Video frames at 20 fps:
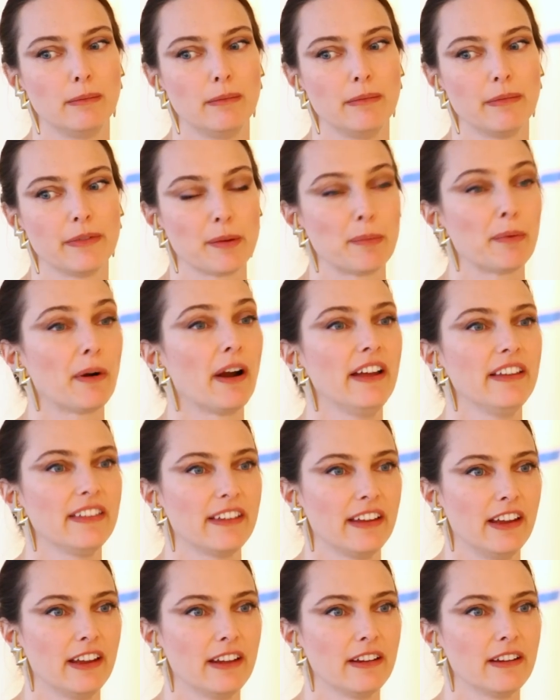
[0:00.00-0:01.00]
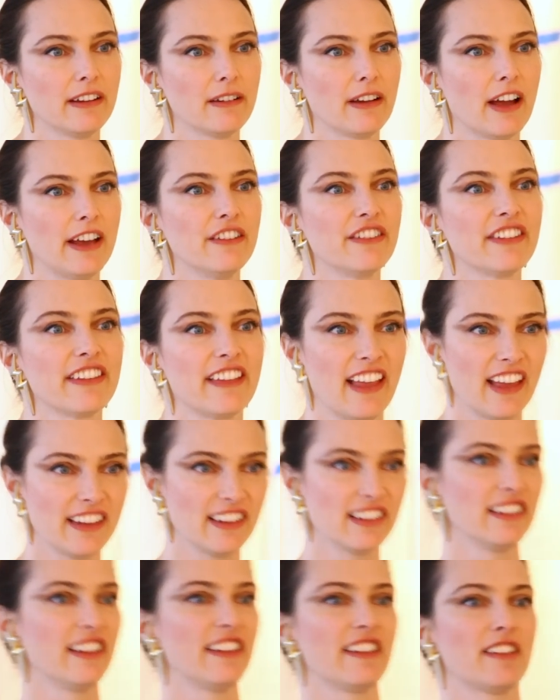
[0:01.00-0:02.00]
surprising, kind of
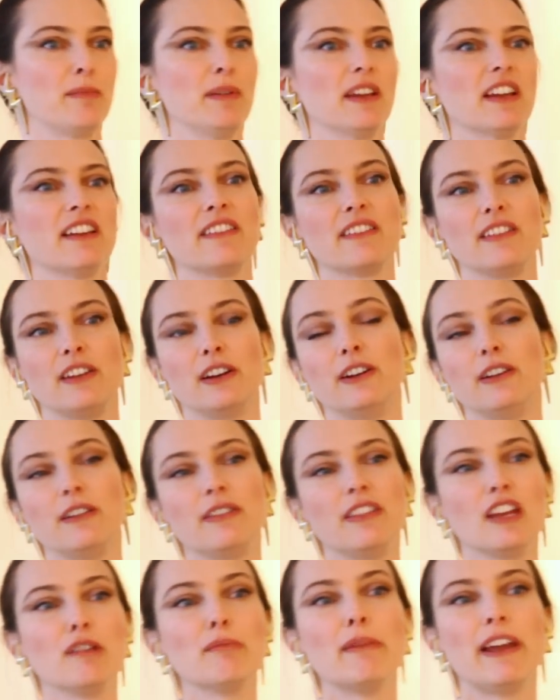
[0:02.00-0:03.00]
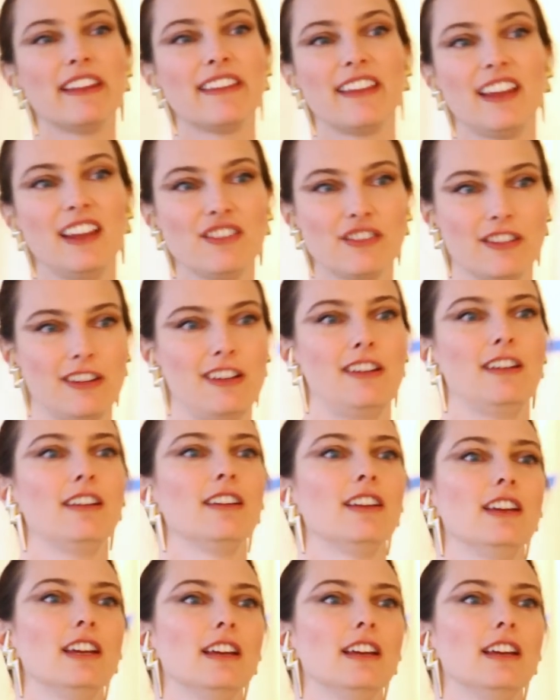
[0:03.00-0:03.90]
scandalous, because, you know, you think meditation